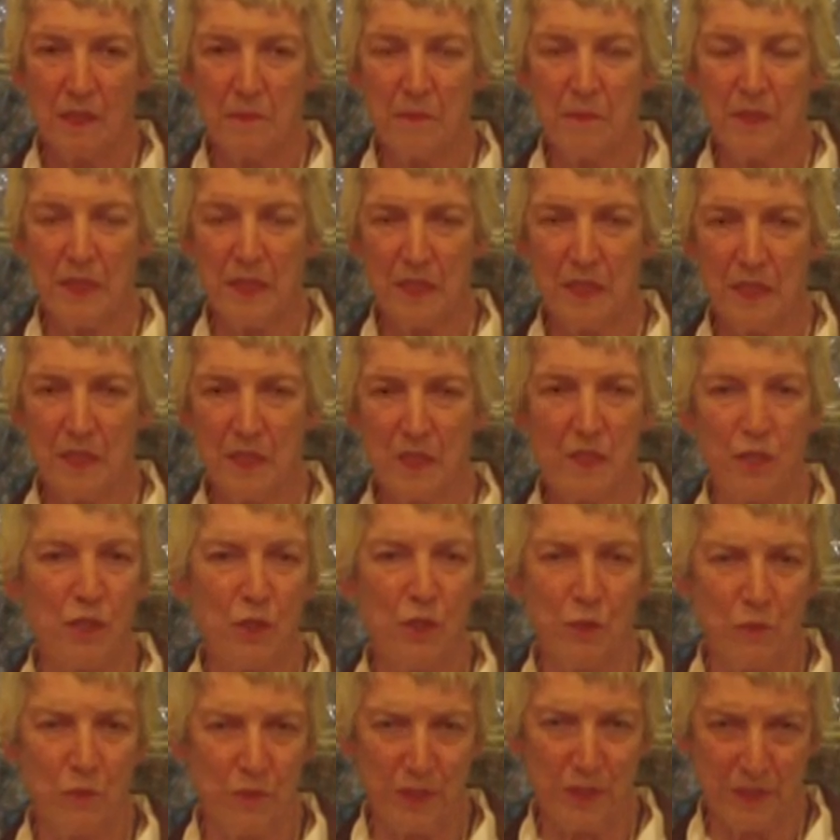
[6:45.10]
means
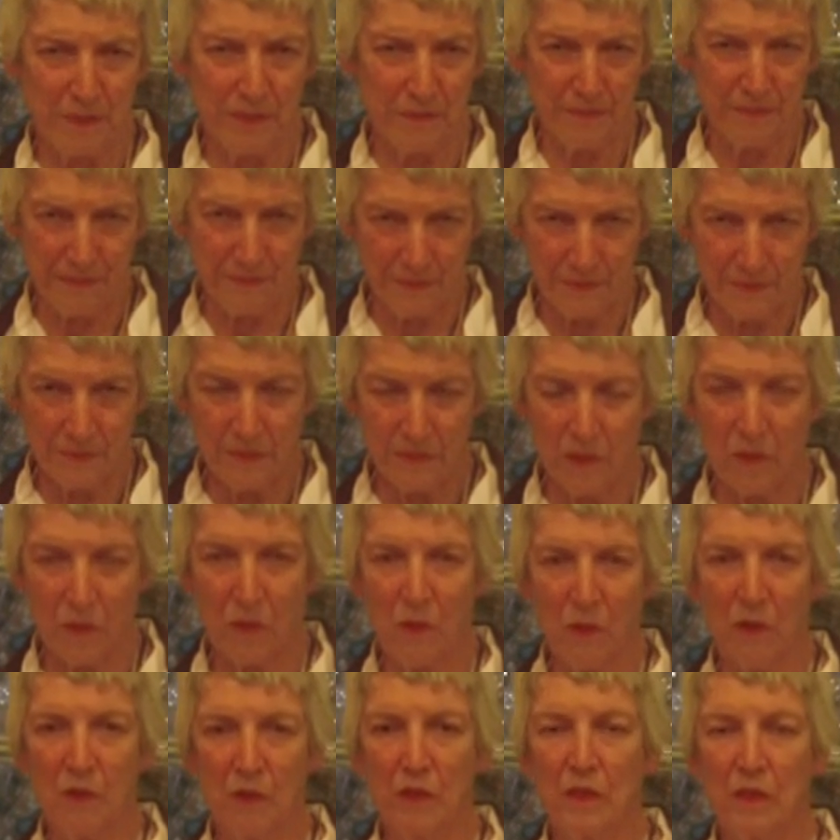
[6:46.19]
union,
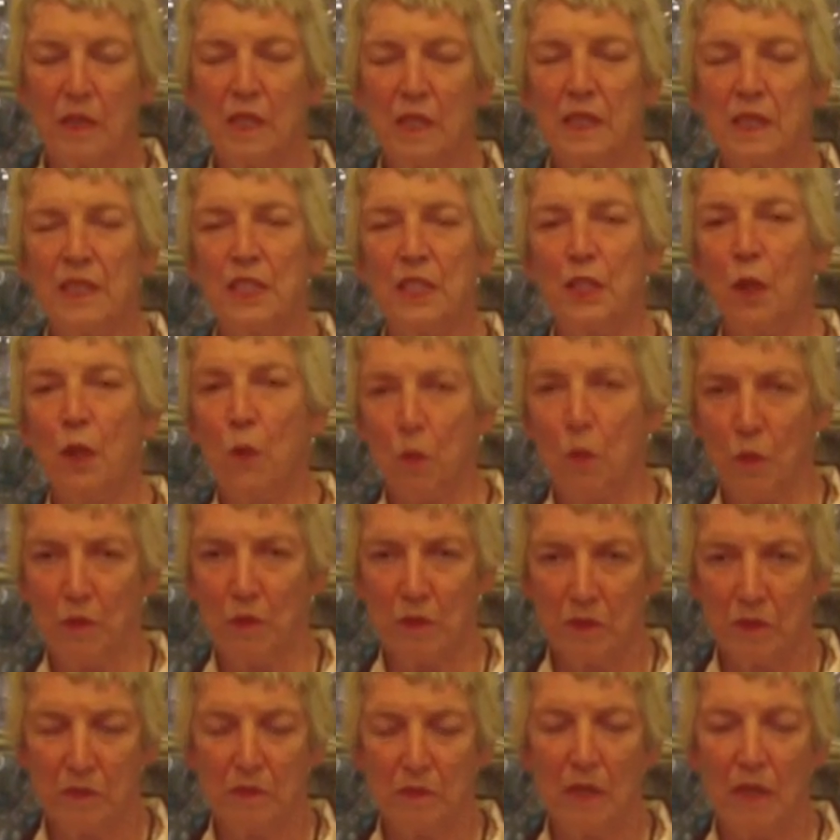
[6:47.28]
or a
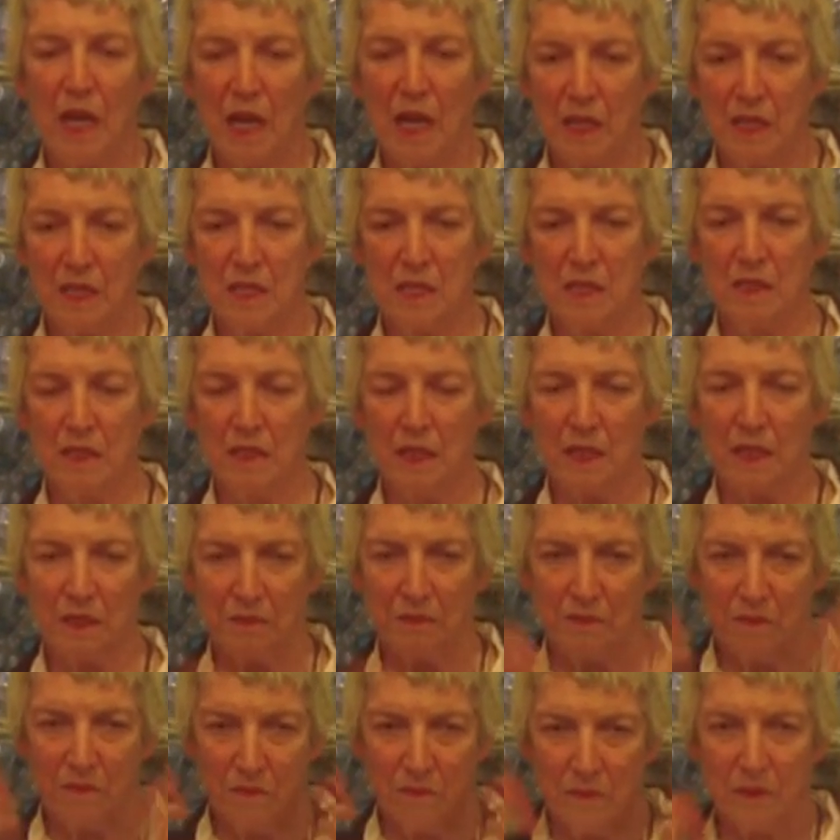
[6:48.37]
yoke. Oxen have
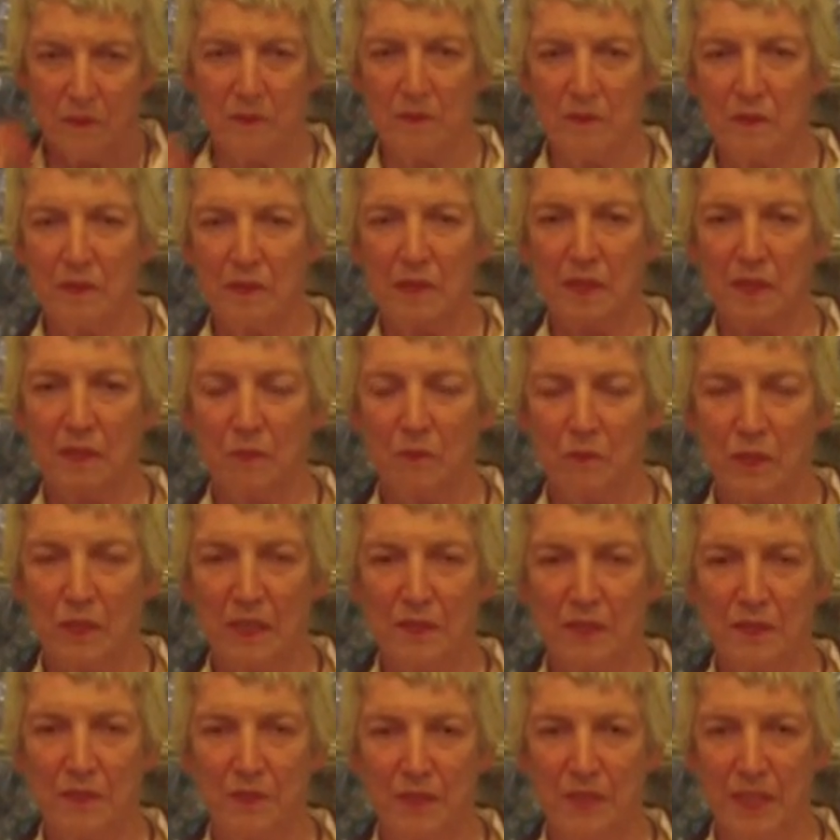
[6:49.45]
a thing
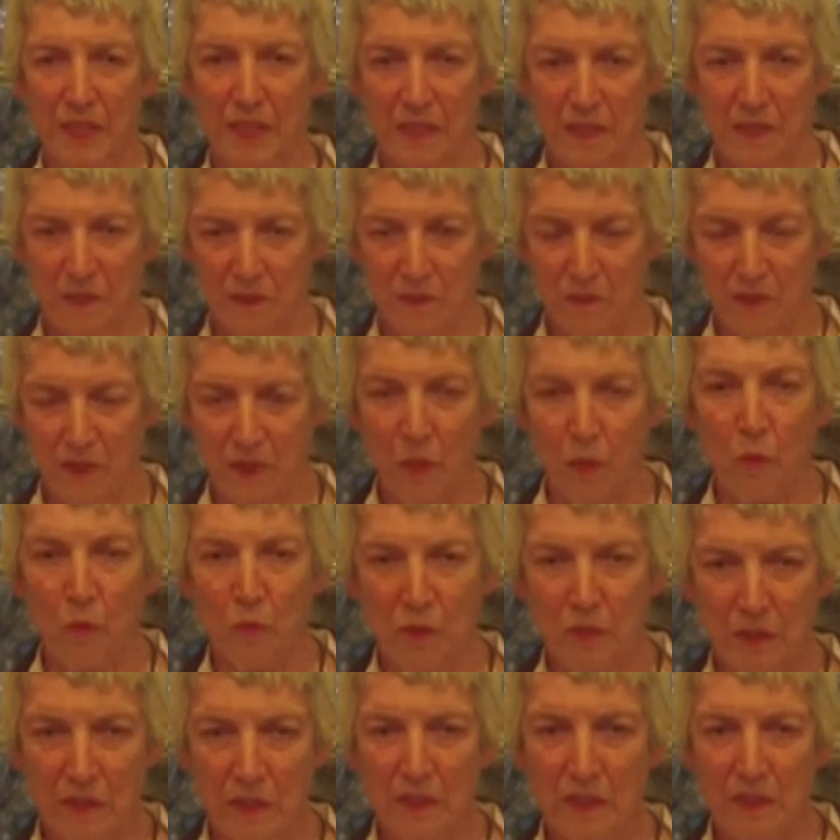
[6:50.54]
around their neck, they're
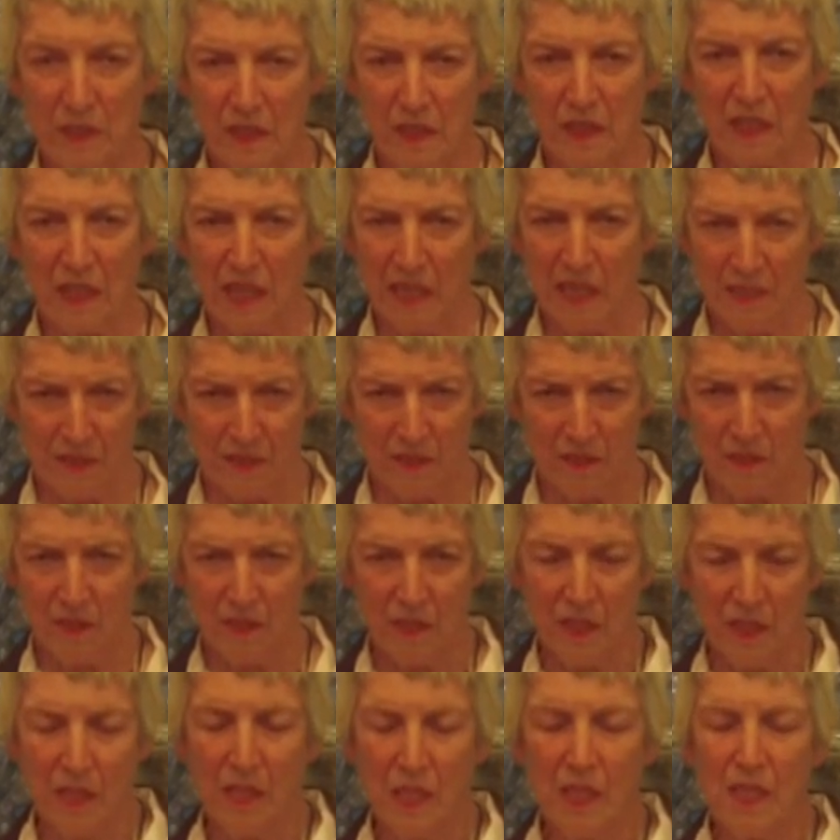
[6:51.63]
yoked together.
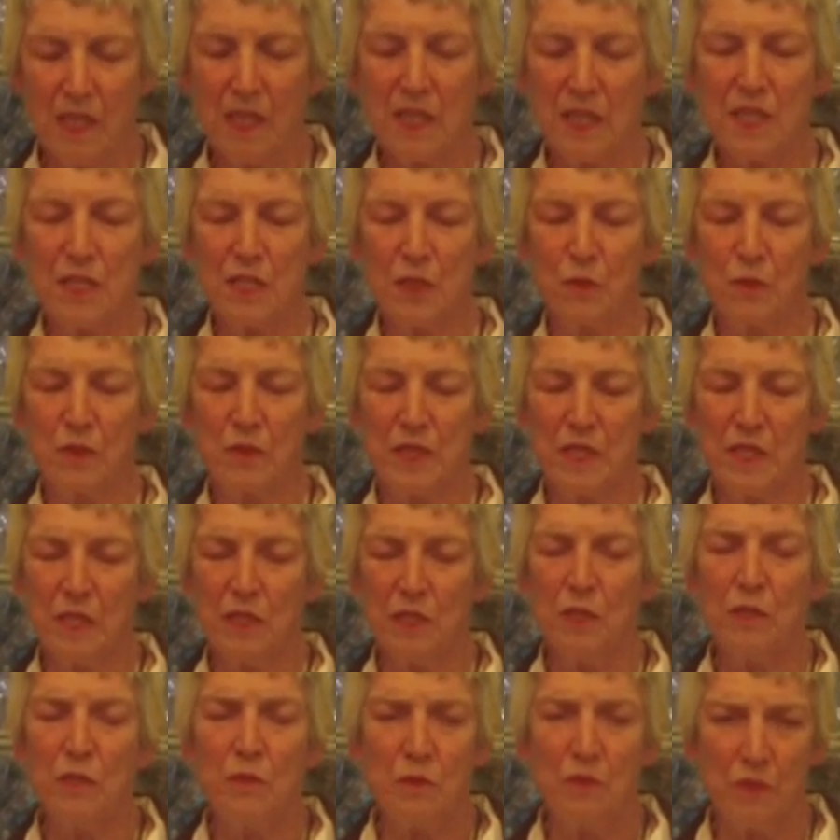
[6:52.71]
So it's a
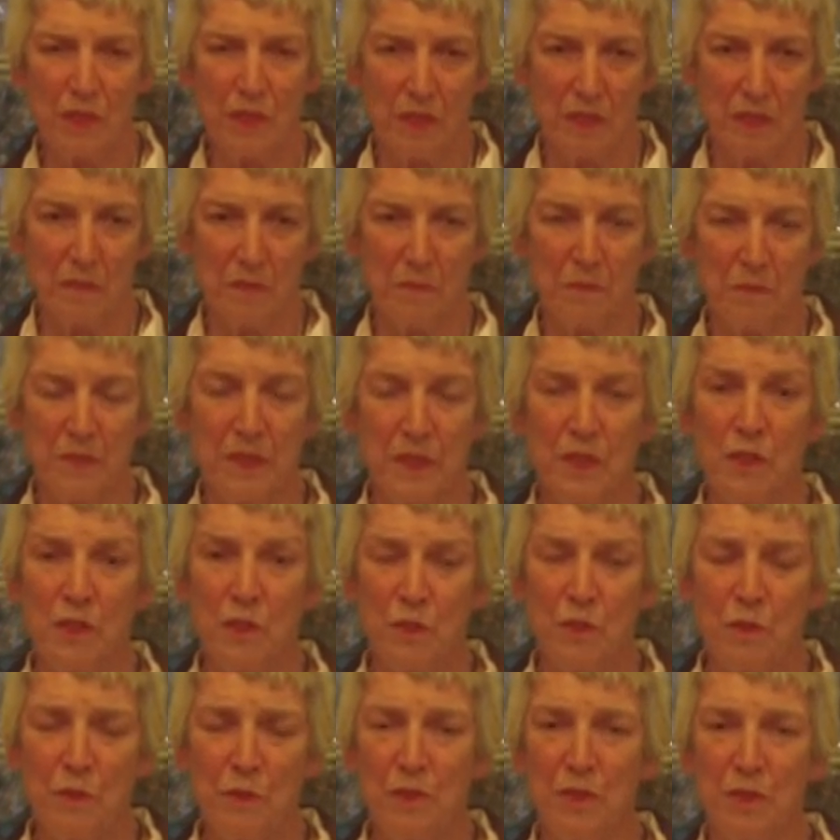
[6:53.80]
union, but the
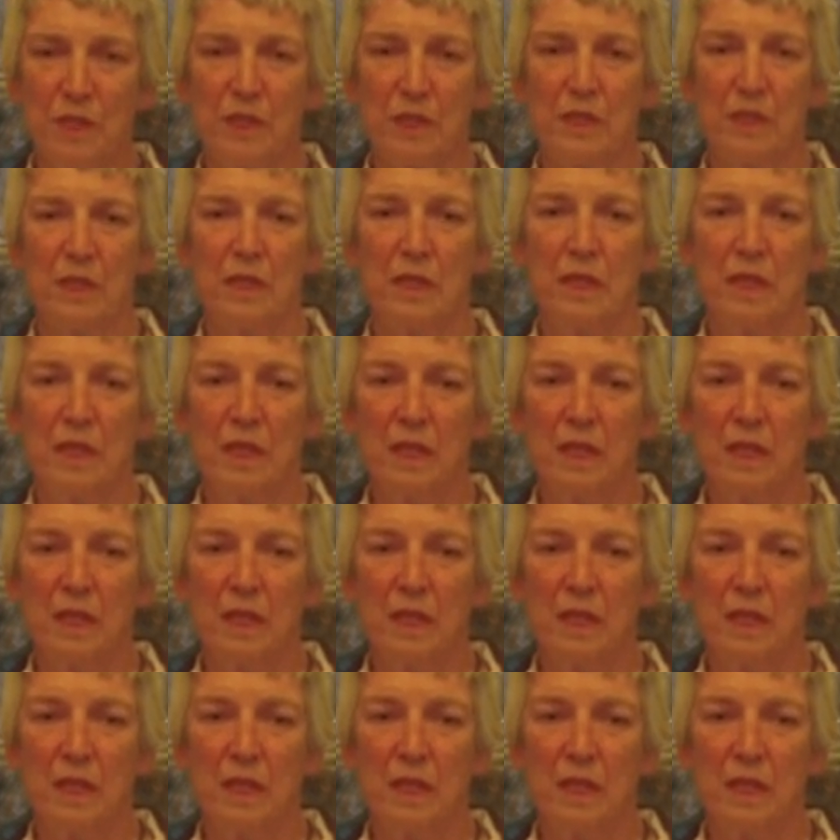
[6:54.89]
union